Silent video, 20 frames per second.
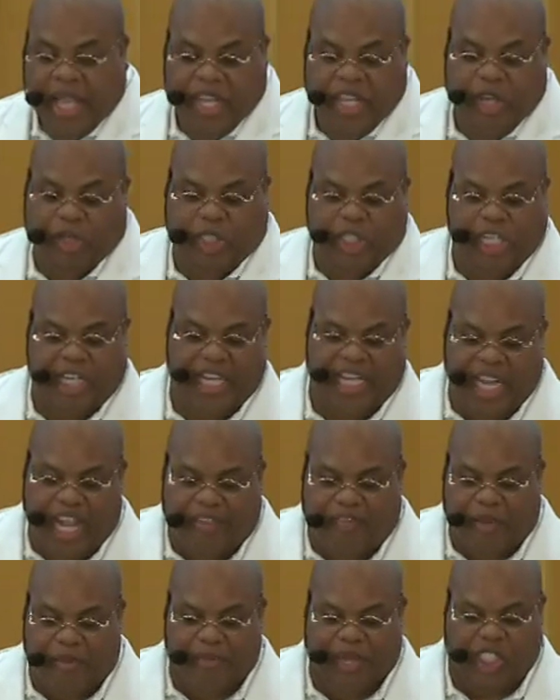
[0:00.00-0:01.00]
you should
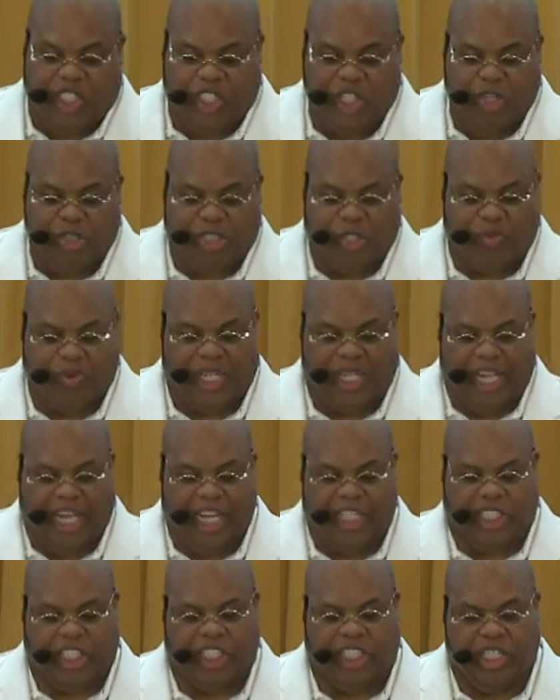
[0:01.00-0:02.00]
never misuse a
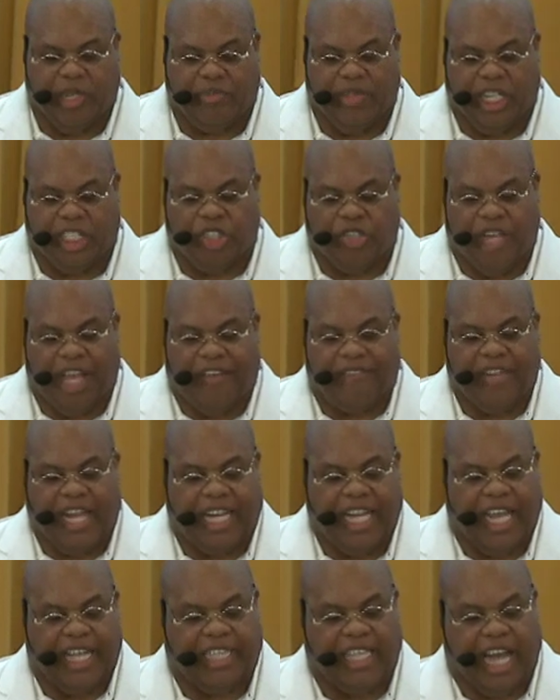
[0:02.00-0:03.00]
relationship that you have
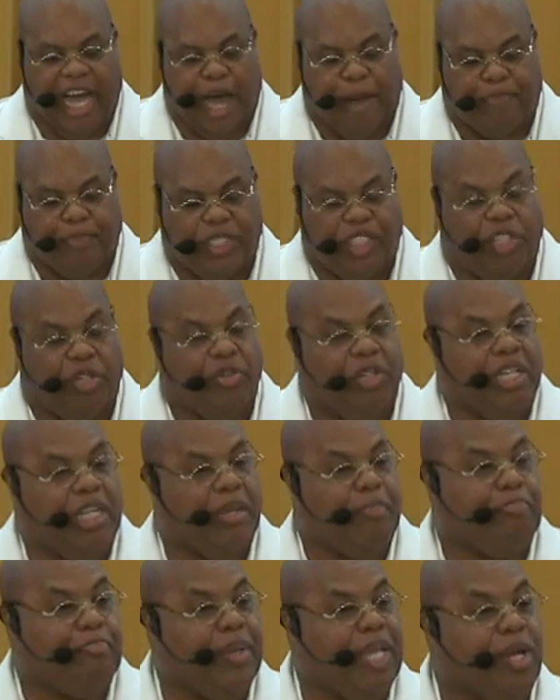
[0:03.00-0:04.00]
not had the opportunity
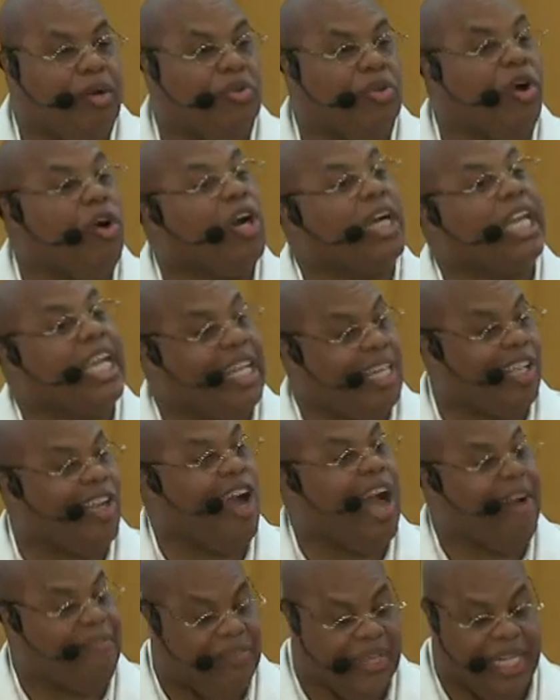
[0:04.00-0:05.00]
to build or get
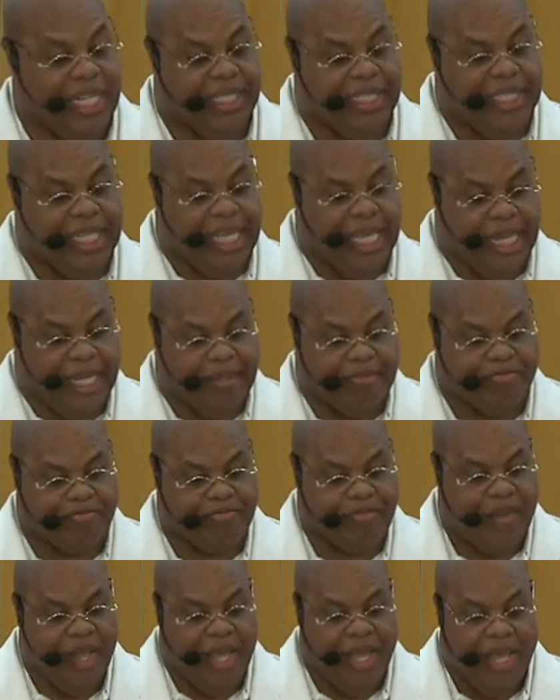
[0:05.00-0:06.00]
confidence in.
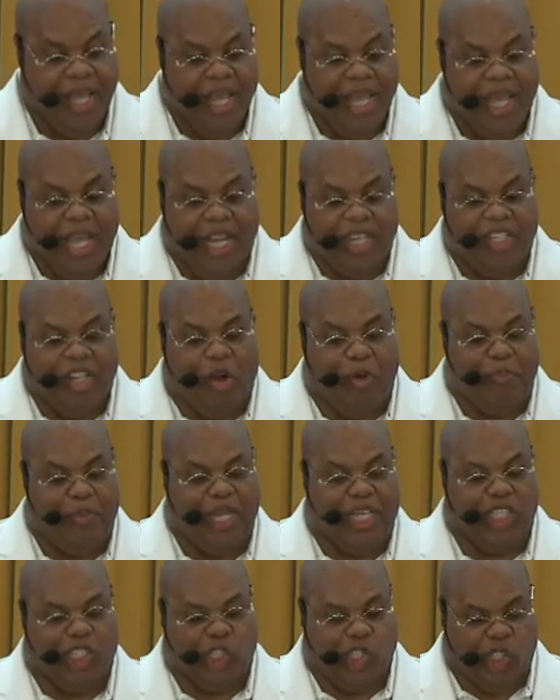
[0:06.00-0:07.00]
And don't
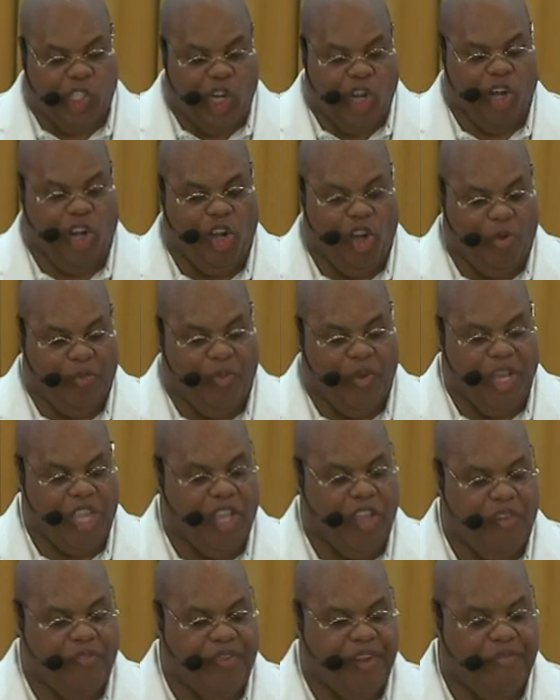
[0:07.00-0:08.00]
be disturbed
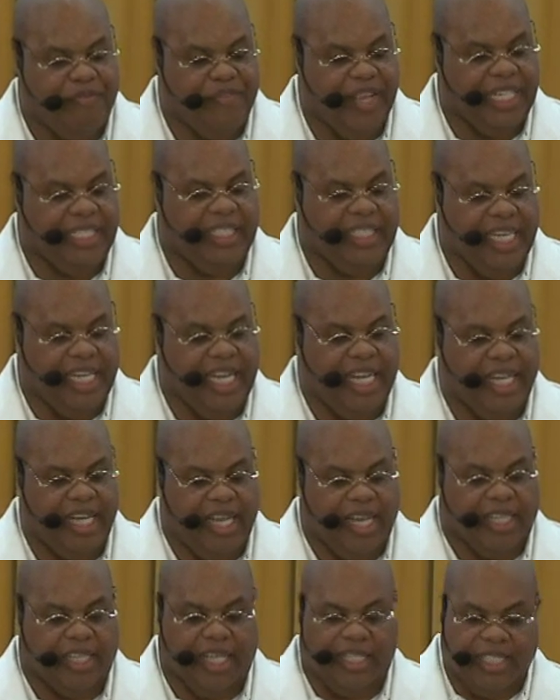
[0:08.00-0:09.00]
when you've invested in
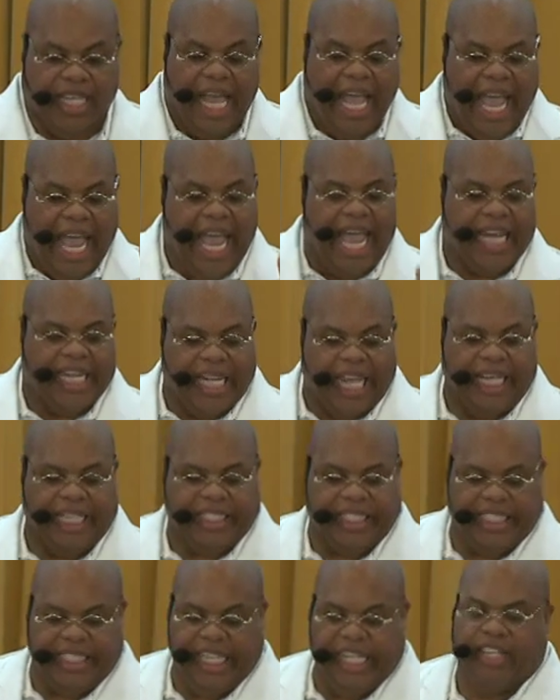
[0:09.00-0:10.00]
others and they
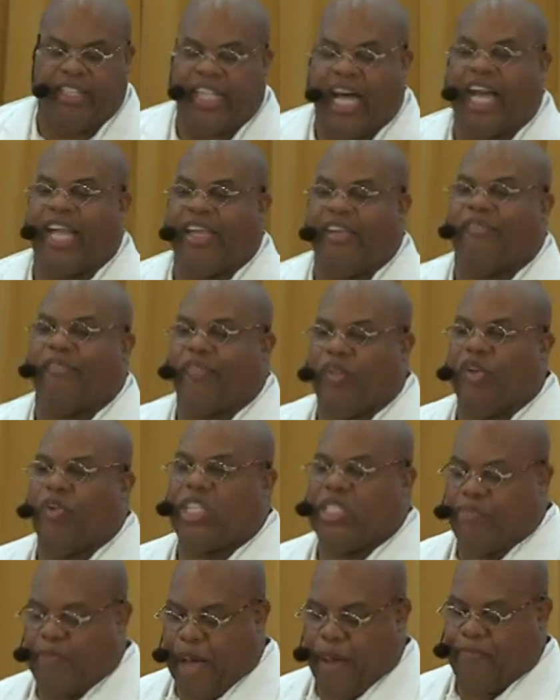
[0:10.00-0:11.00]
still are
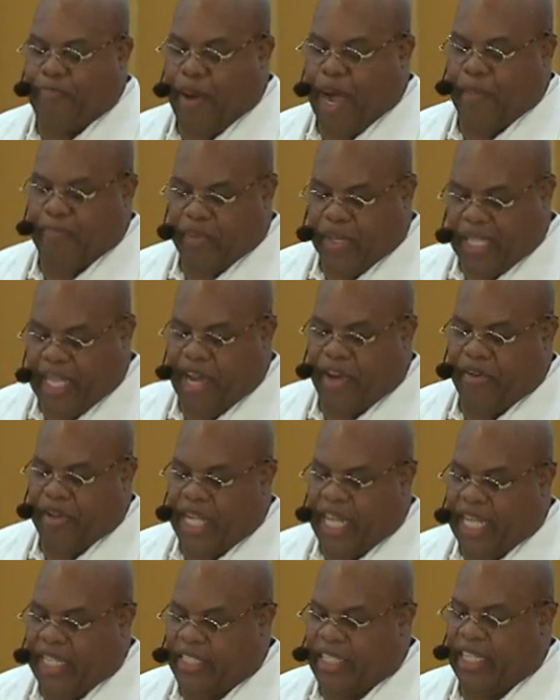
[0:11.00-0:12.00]
influenced by
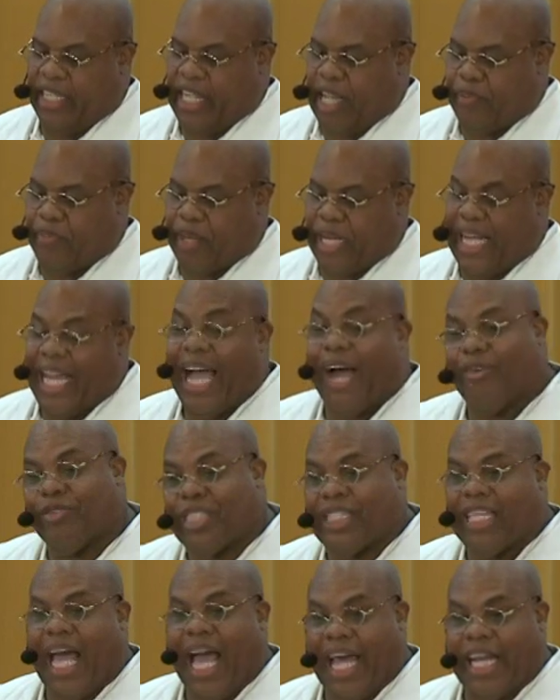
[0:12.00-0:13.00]
popularity and celebrity
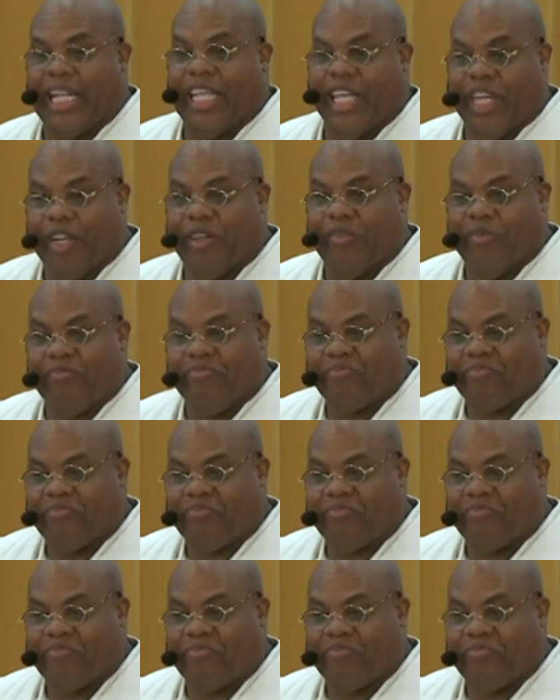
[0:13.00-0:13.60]
outside of you.